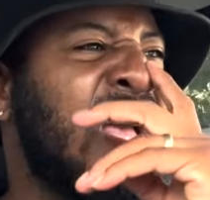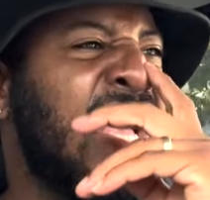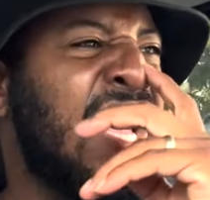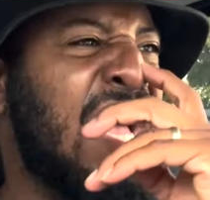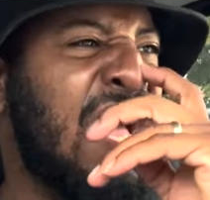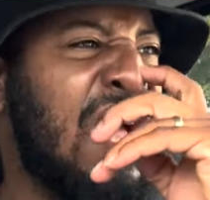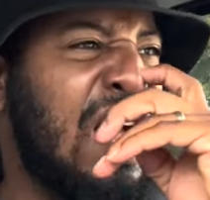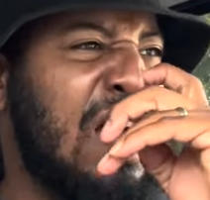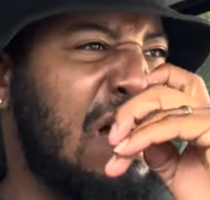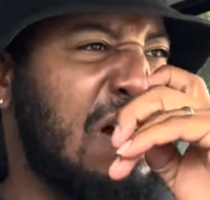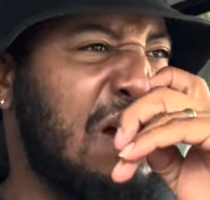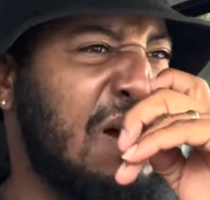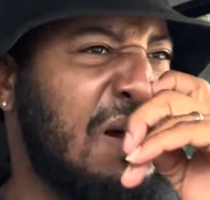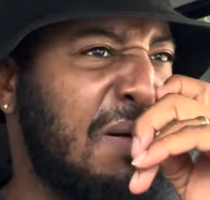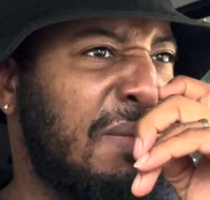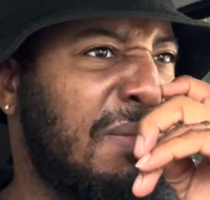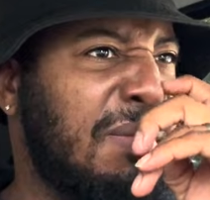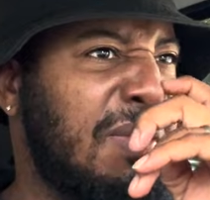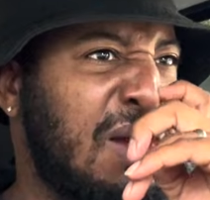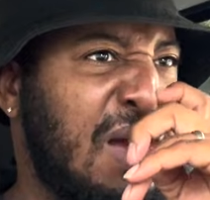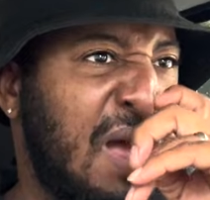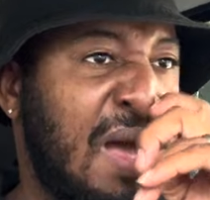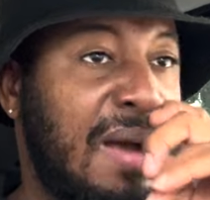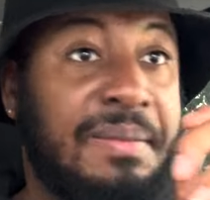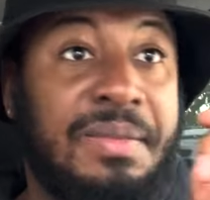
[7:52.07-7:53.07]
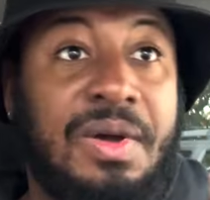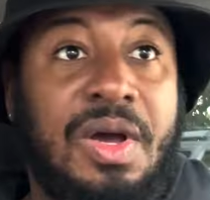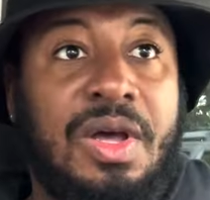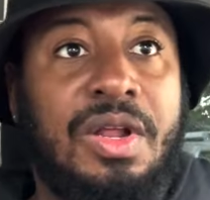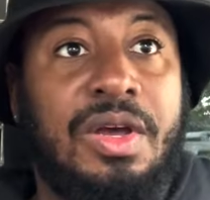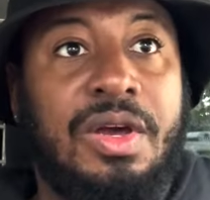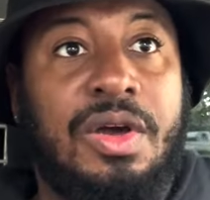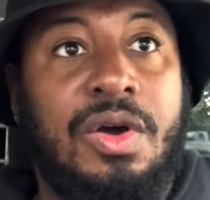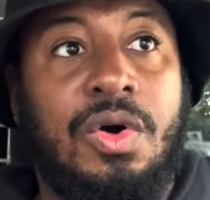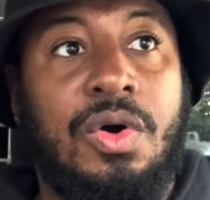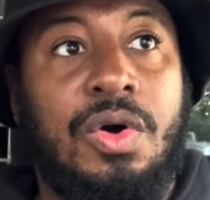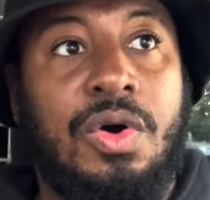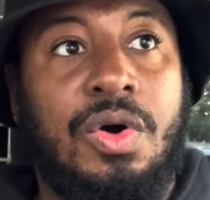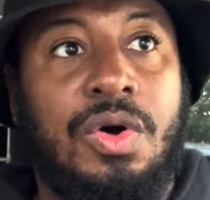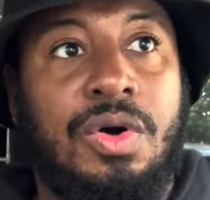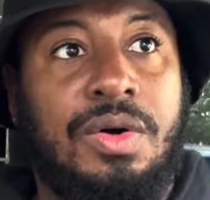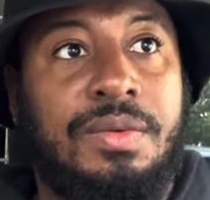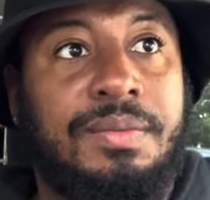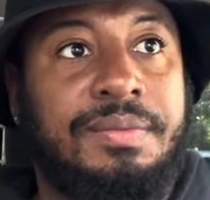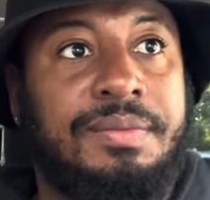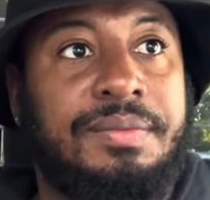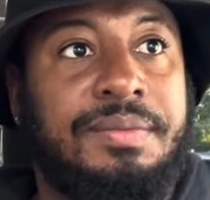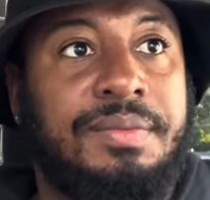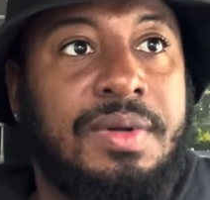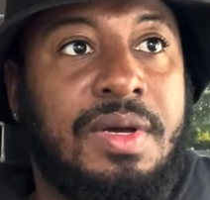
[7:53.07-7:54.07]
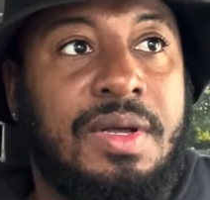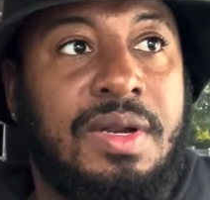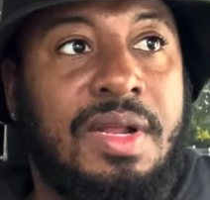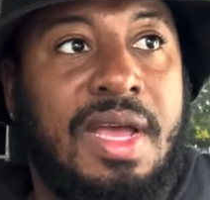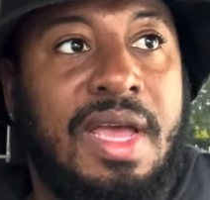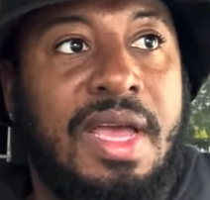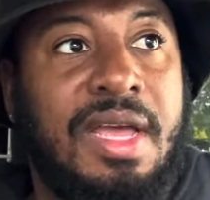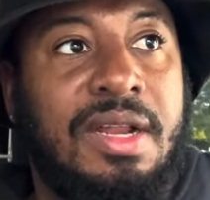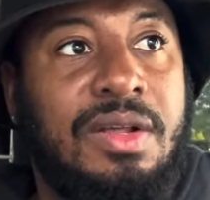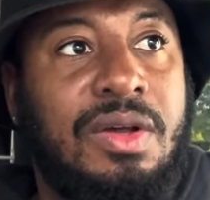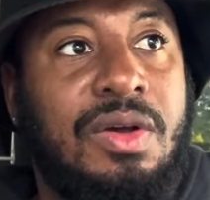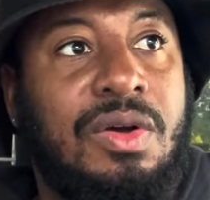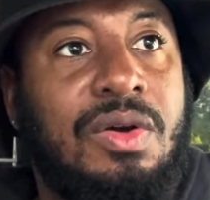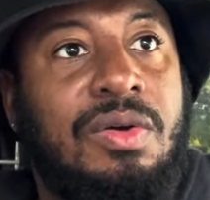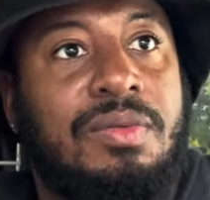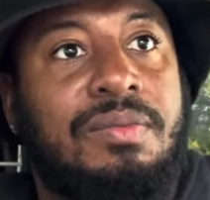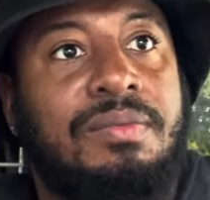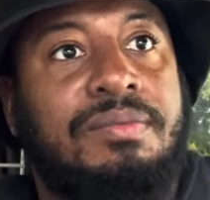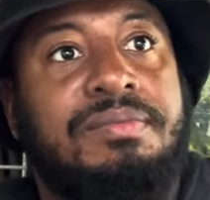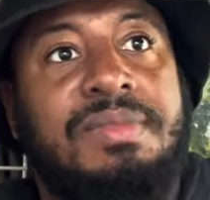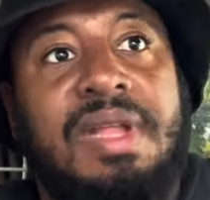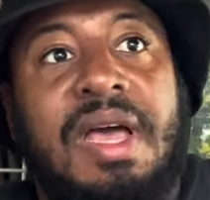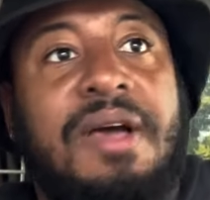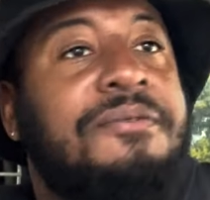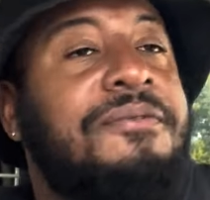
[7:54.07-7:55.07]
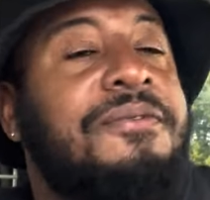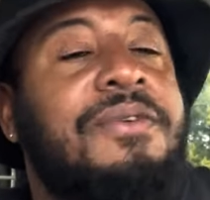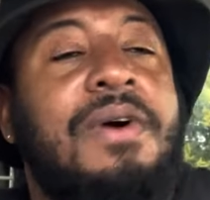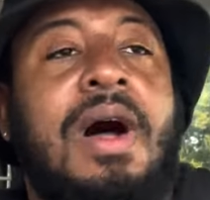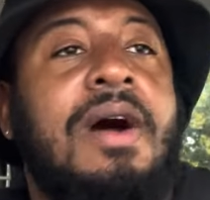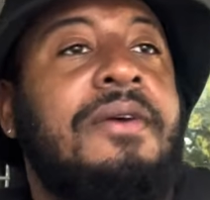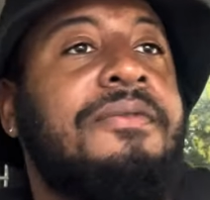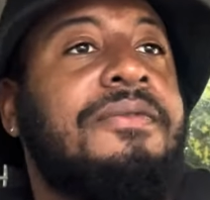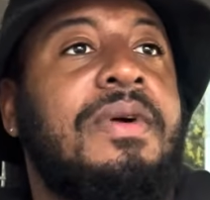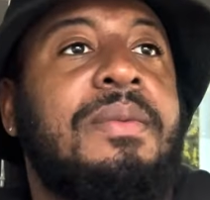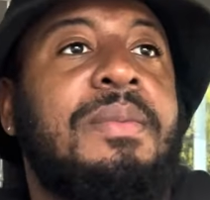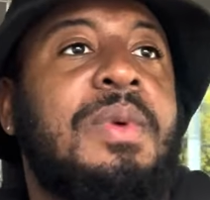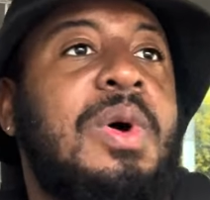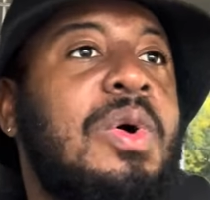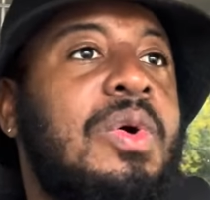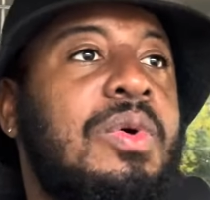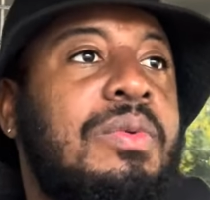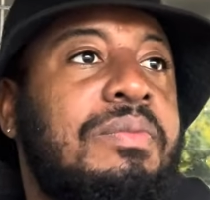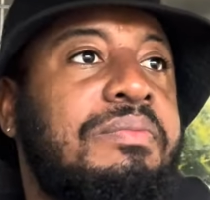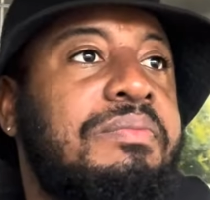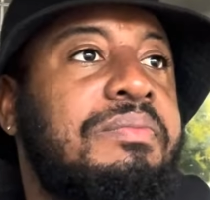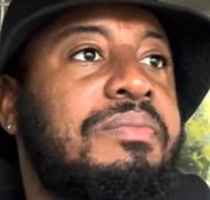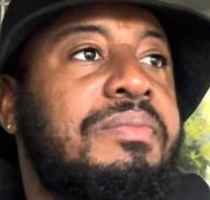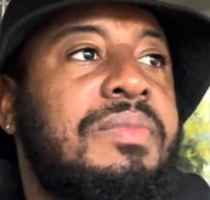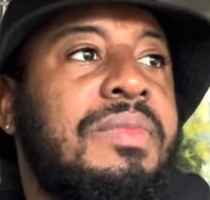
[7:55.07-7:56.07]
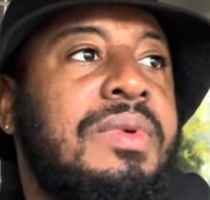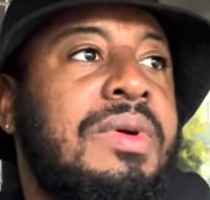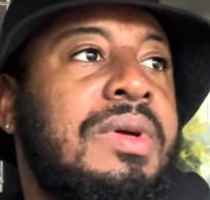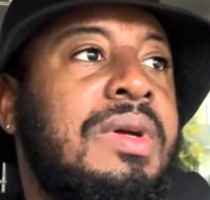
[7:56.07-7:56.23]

um i'm gonna go home I'm gonna head home not far from home